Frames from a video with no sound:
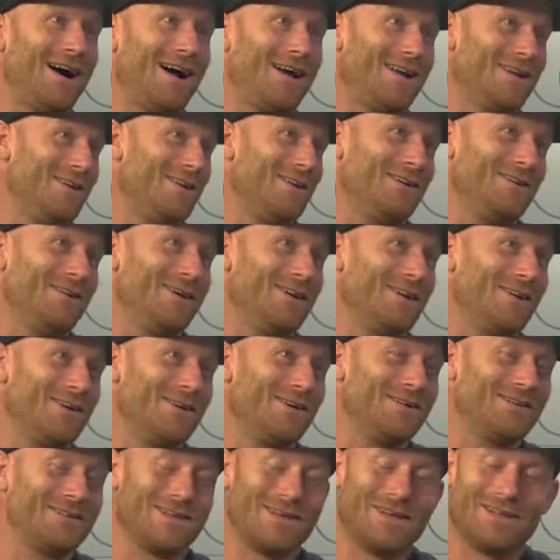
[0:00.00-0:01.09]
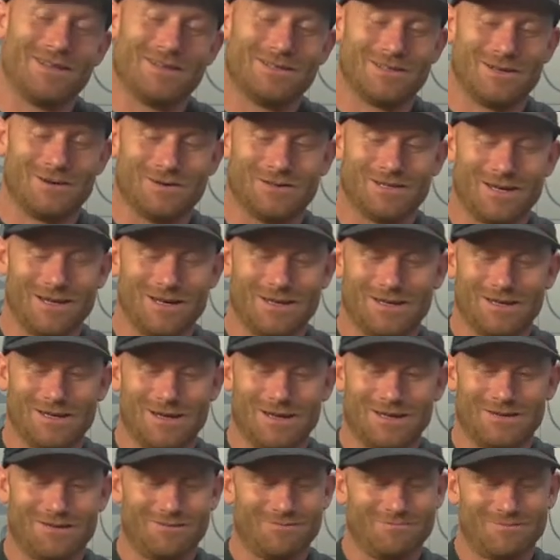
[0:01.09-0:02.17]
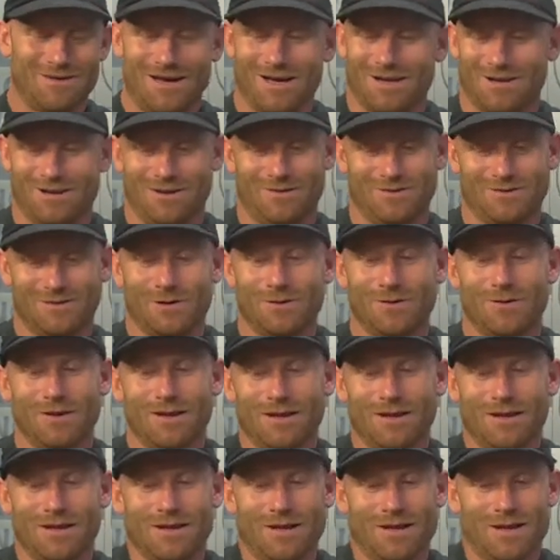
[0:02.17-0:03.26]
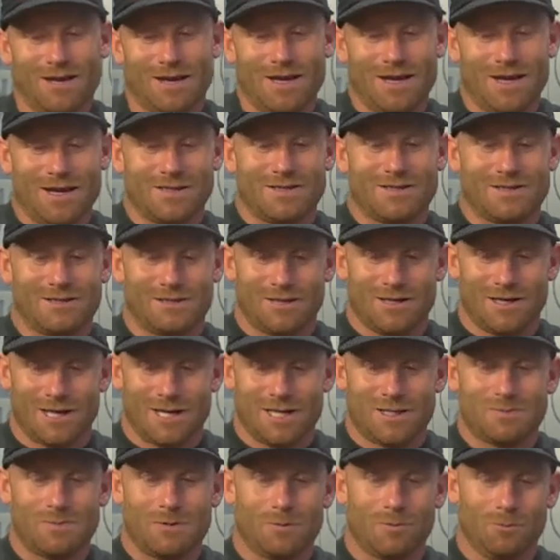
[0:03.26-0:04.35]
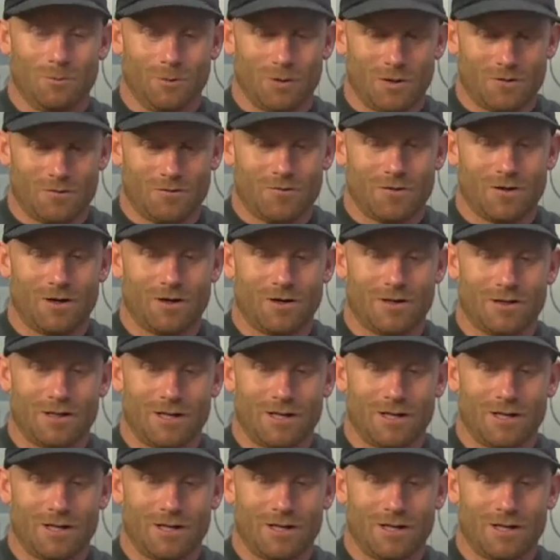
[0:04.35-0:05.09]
I know. And so it's like, and I don't know. So it's been really fun.